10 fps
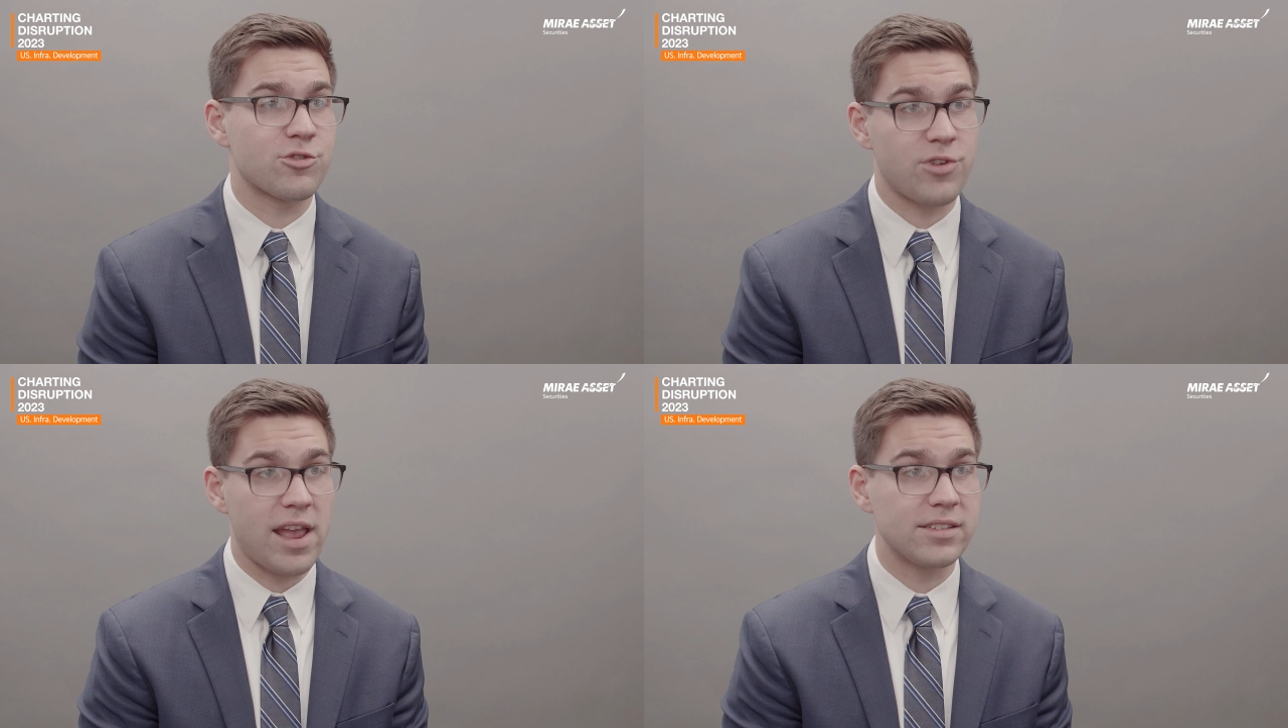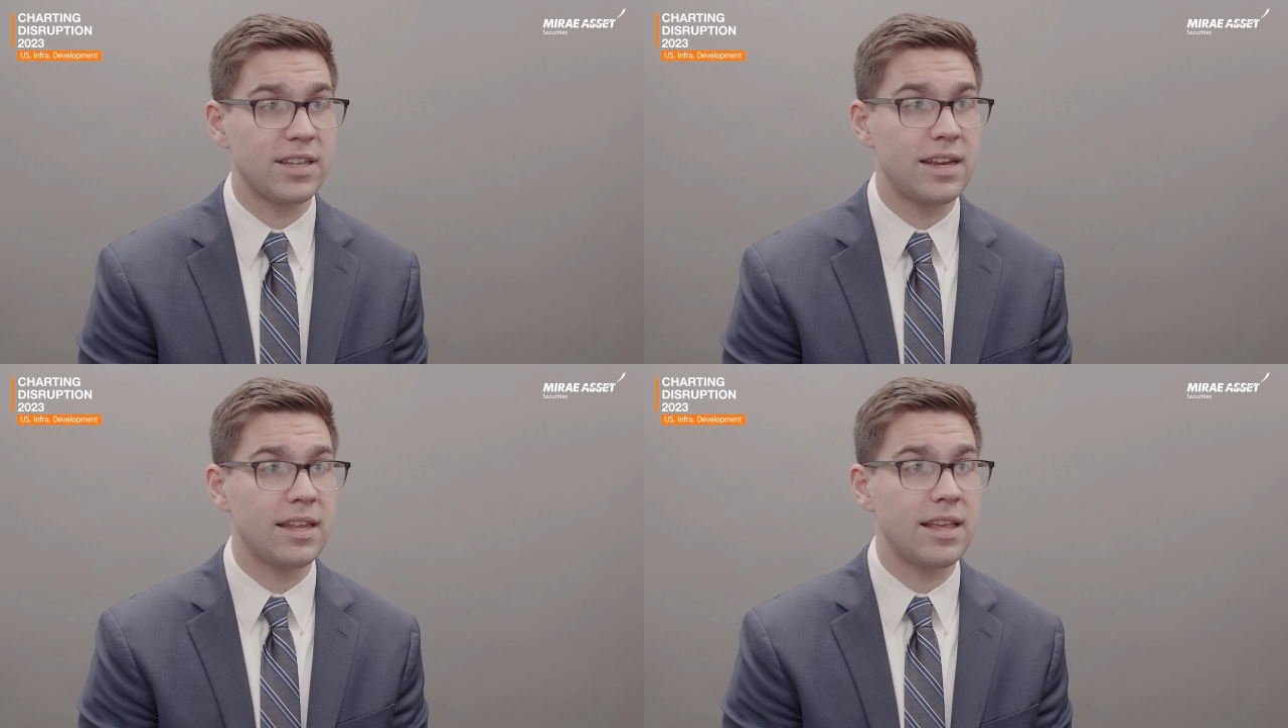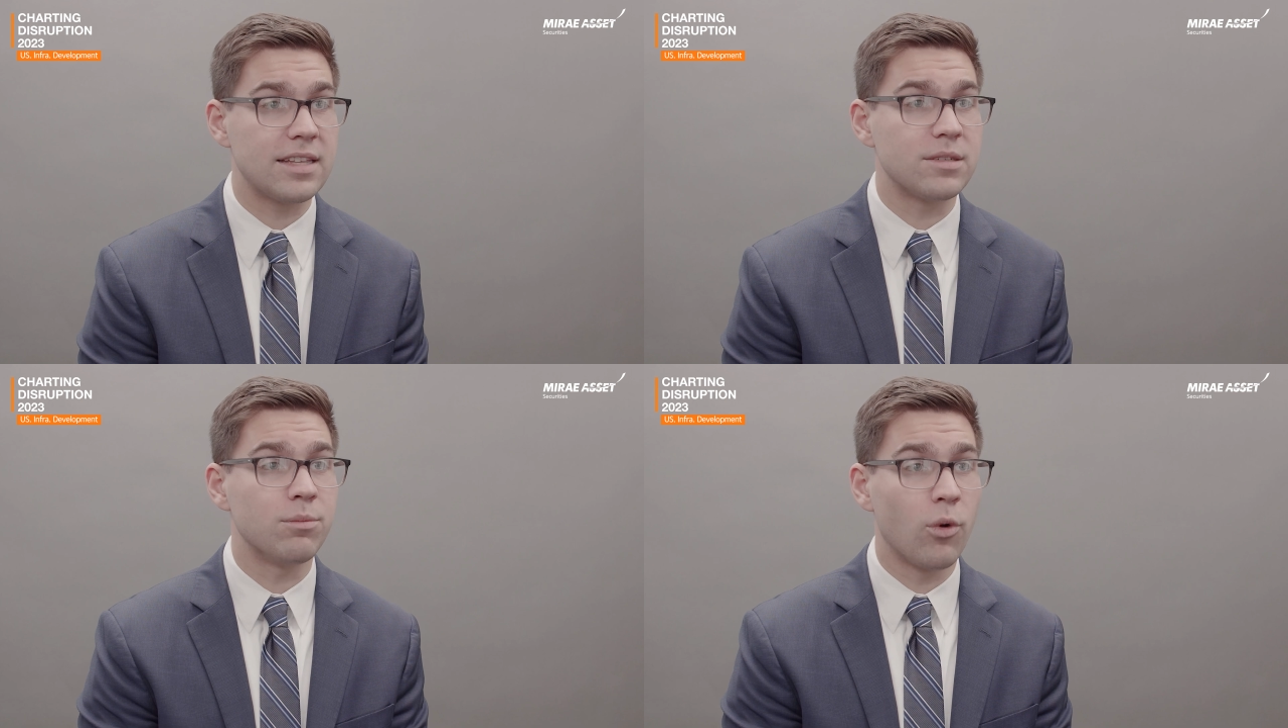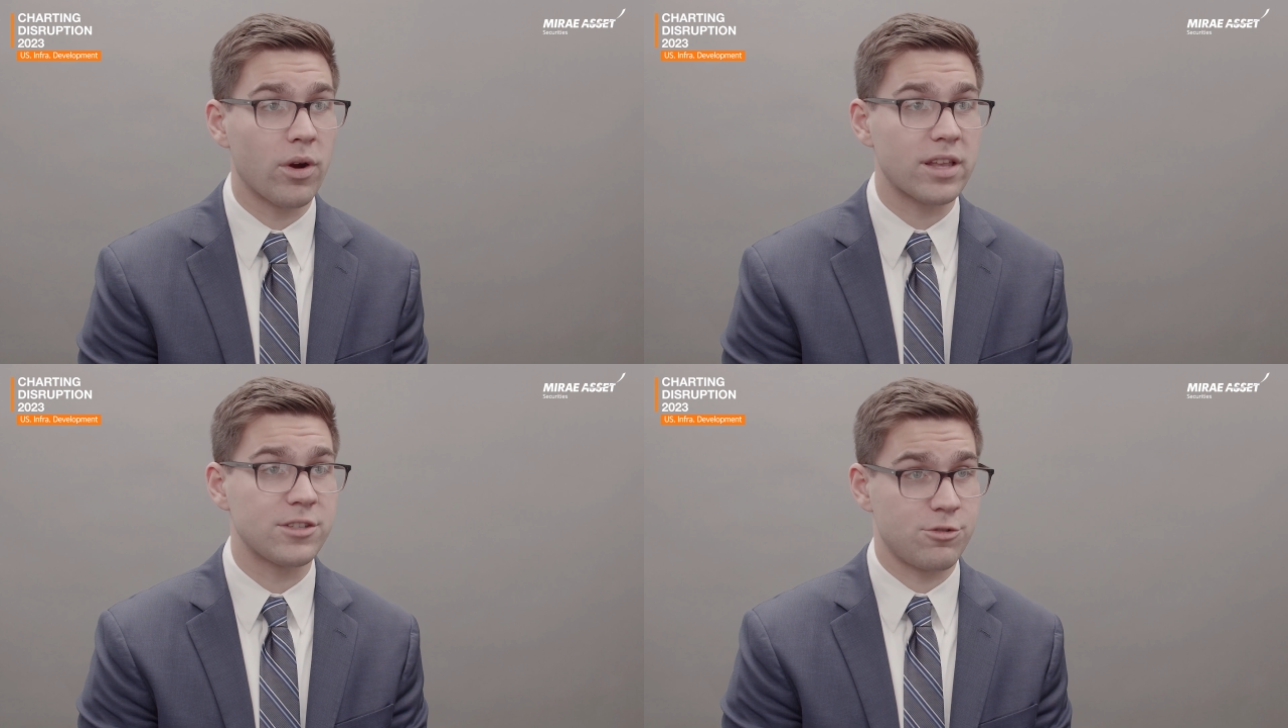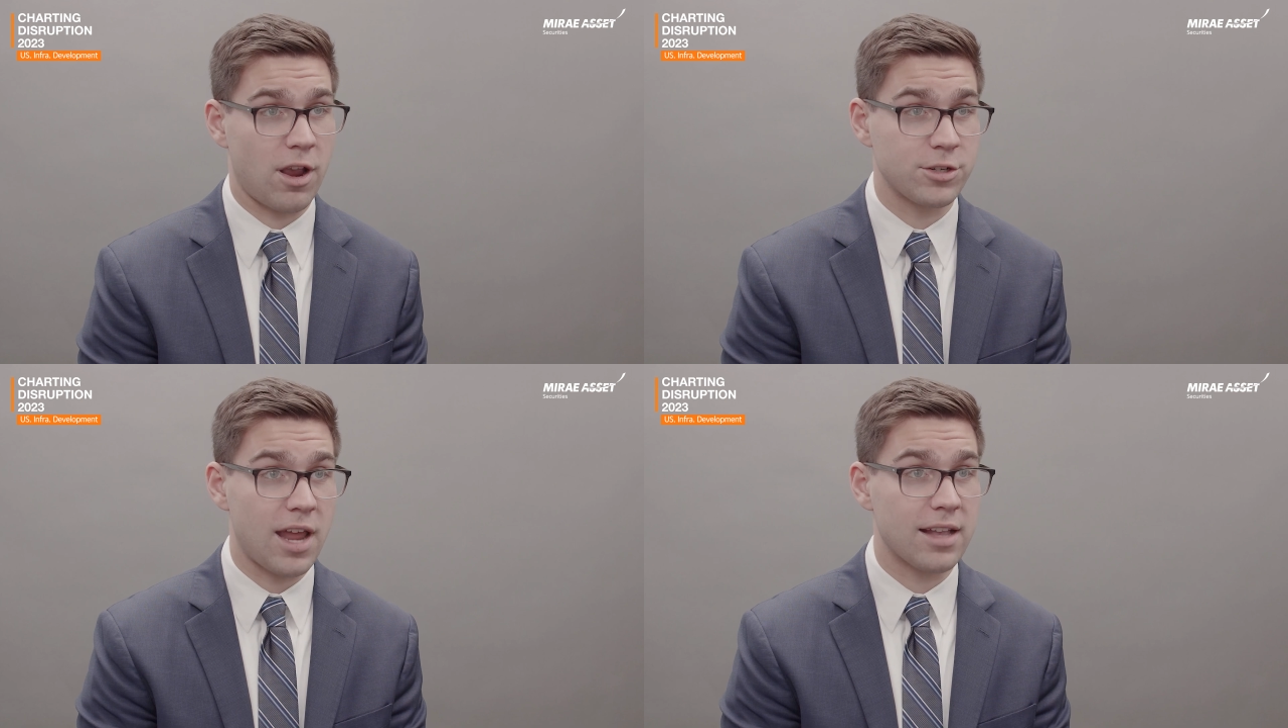translated into more
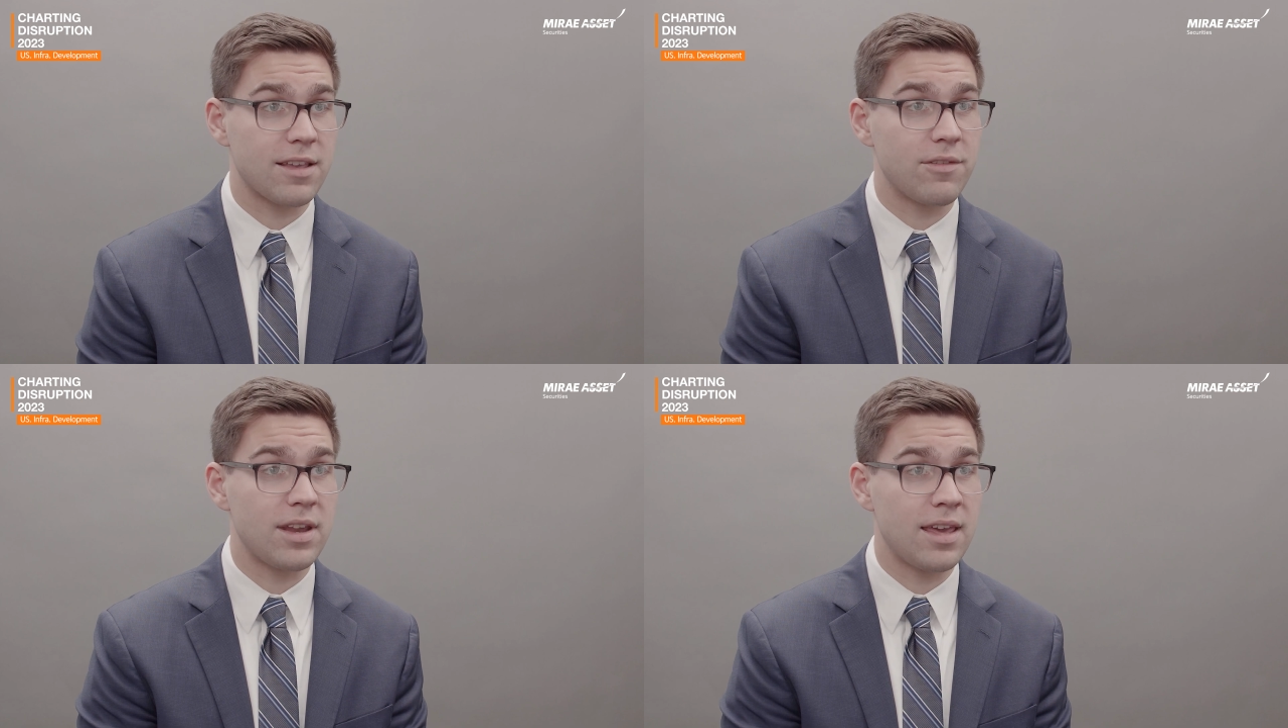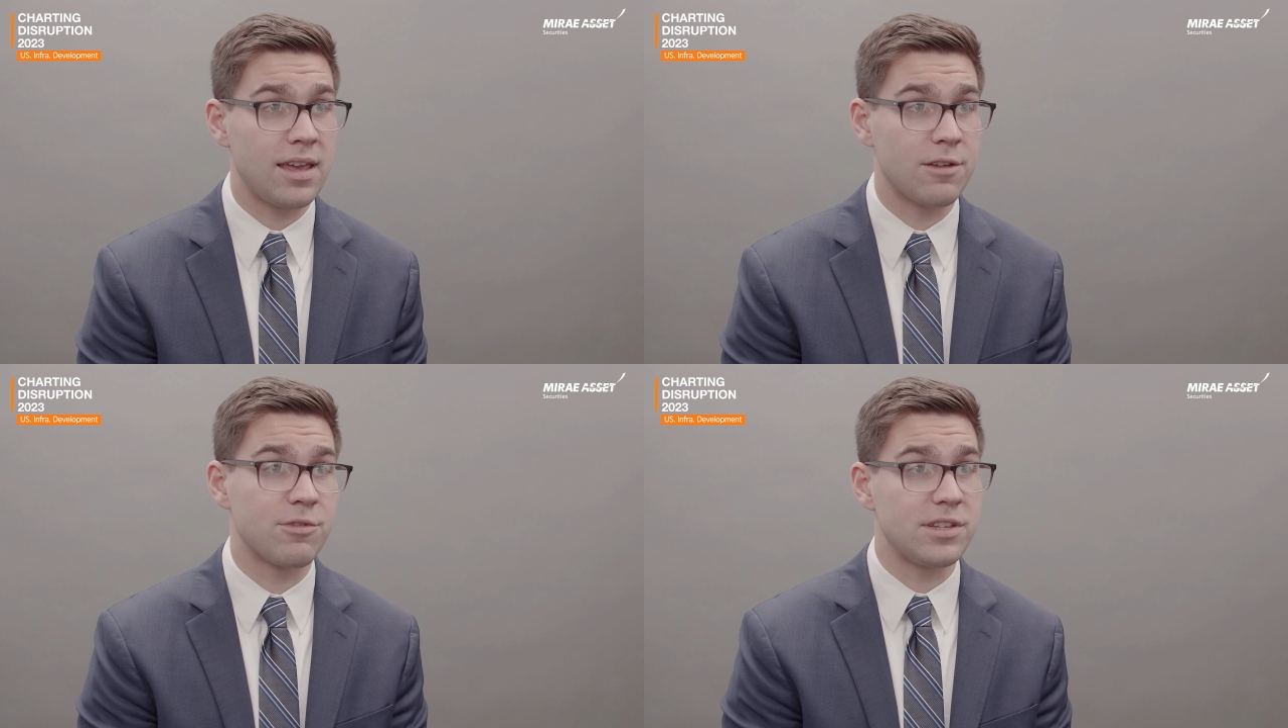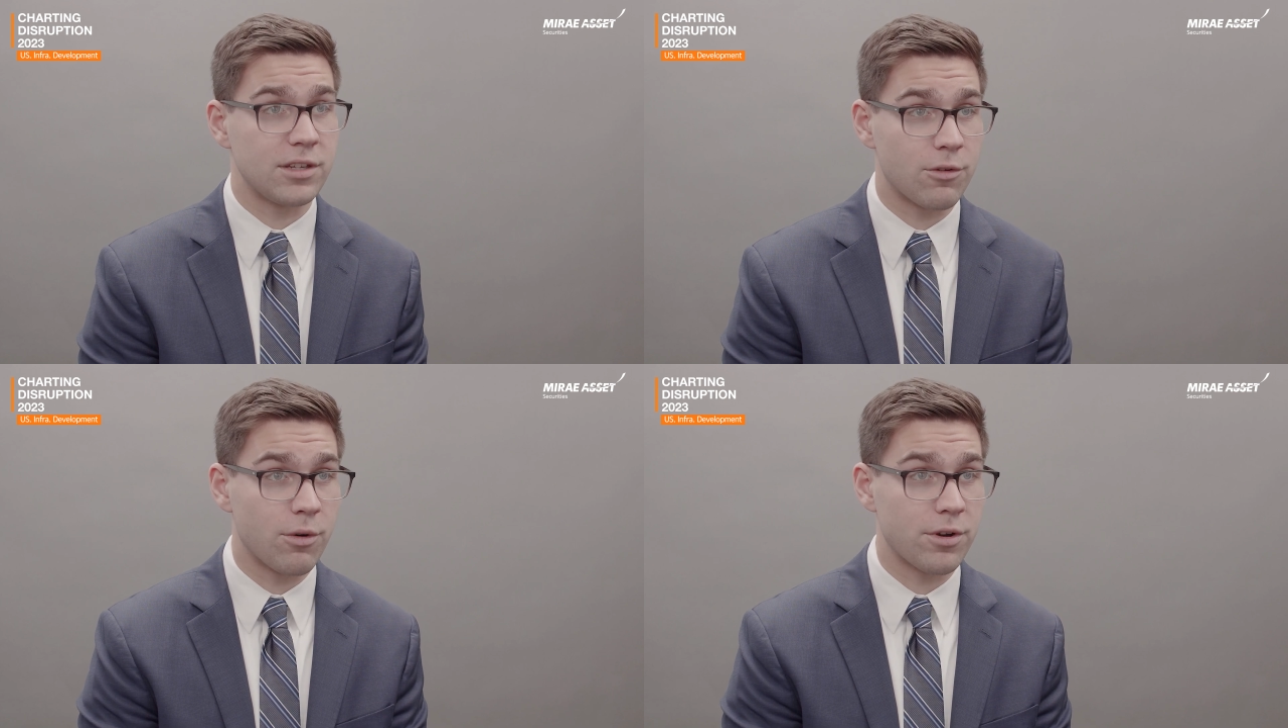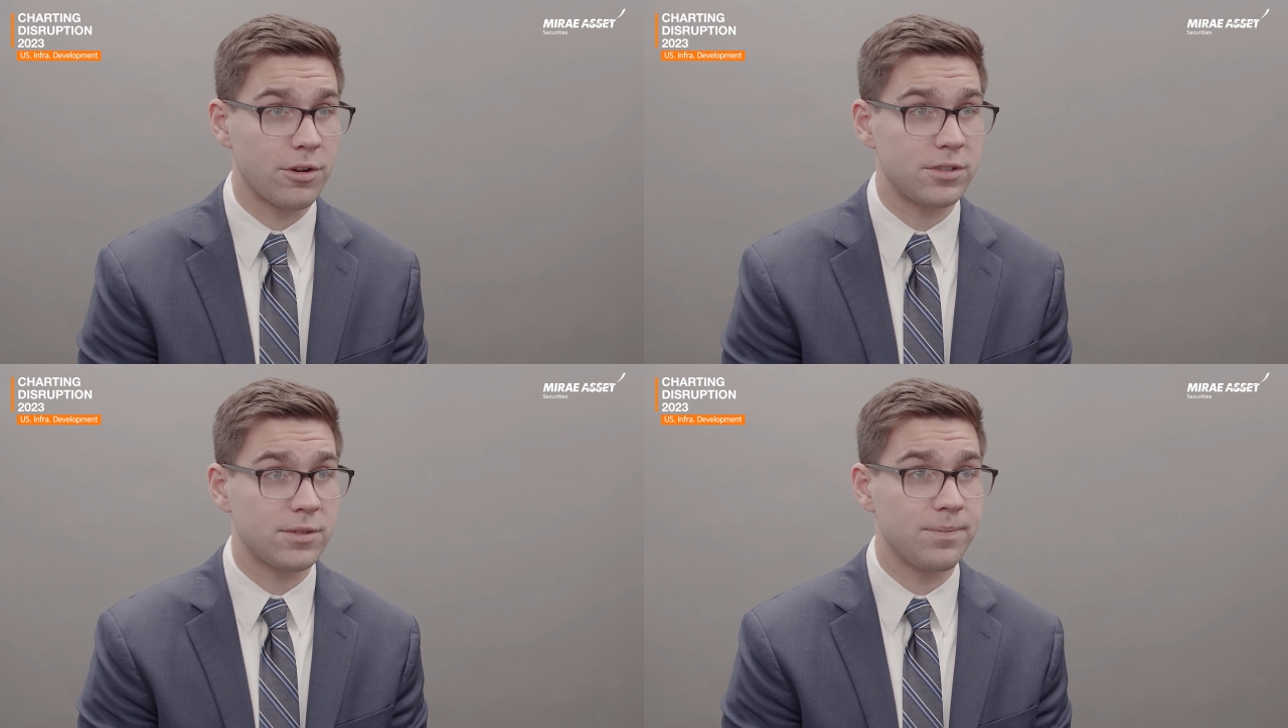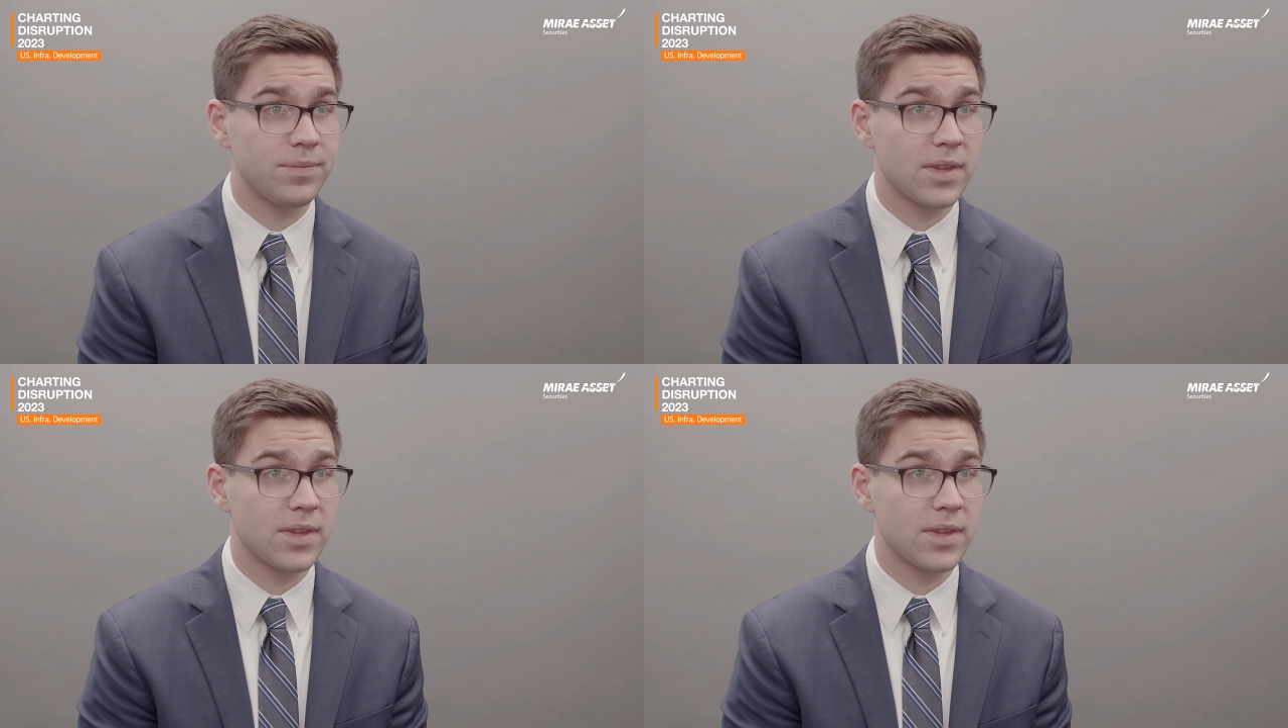construction activity in recent quarters.